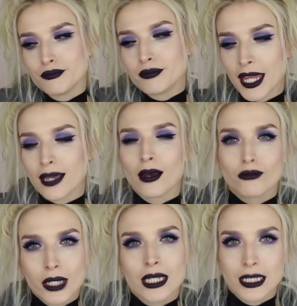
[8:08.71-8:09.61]
like,
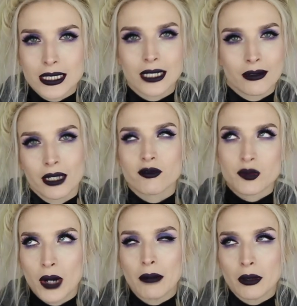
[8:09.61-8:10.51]
realistically, it
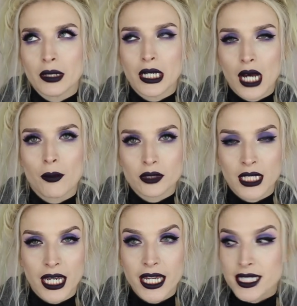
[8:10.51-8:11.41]
was probably a couple
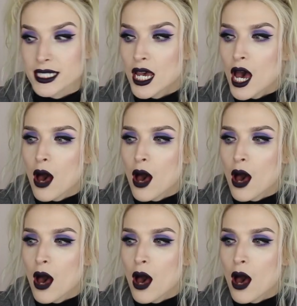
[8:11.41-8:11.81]
days